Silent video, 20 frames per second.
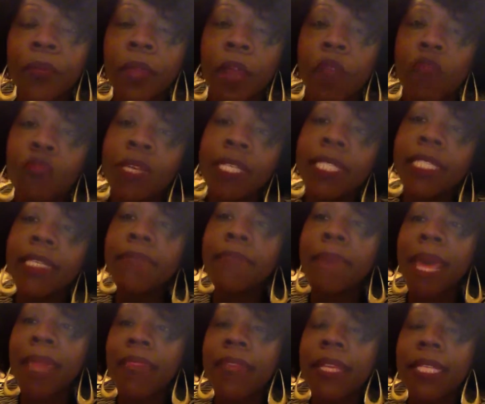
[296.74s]
recent
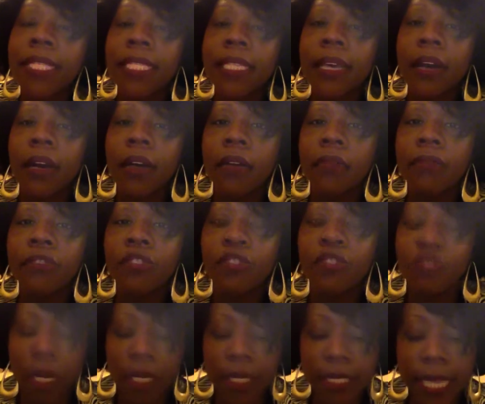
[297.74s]
methods of
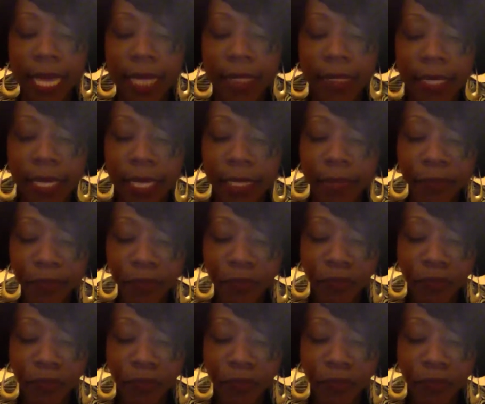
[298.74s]
drug testing.